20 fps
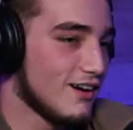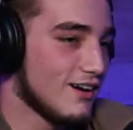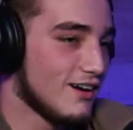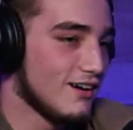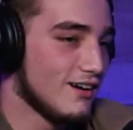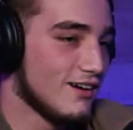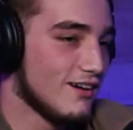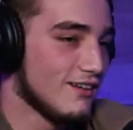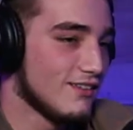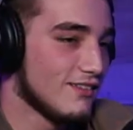uh,
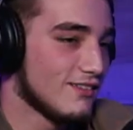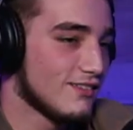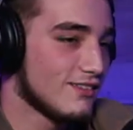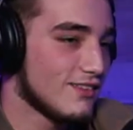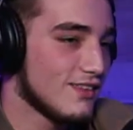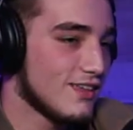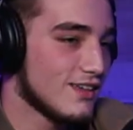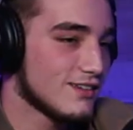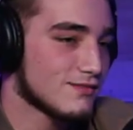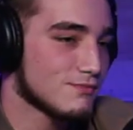uh,
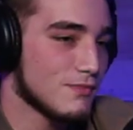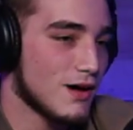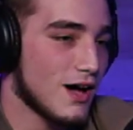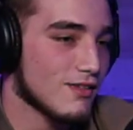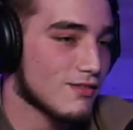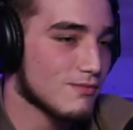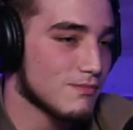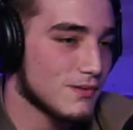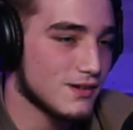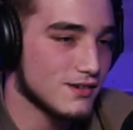his
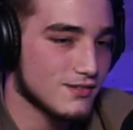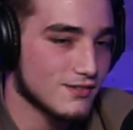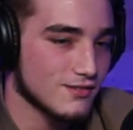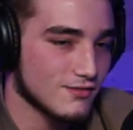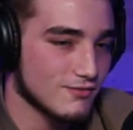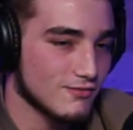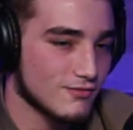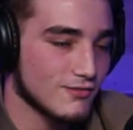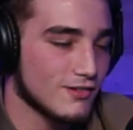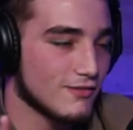
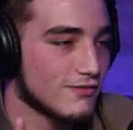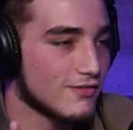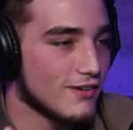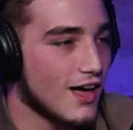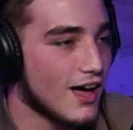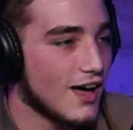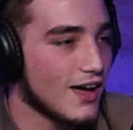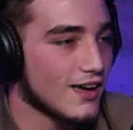mouthpiece went